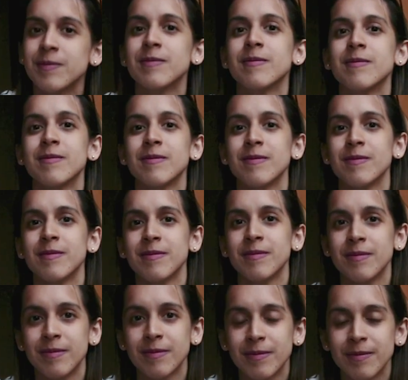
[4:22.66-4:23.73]

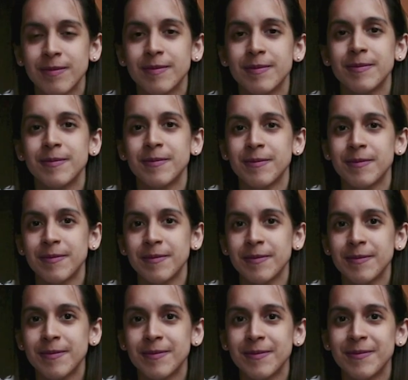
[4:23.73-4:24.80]

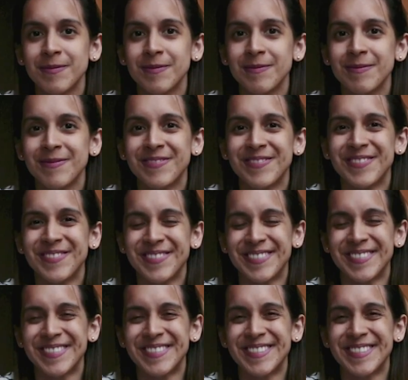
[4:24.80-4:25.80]
This person isn't speaking.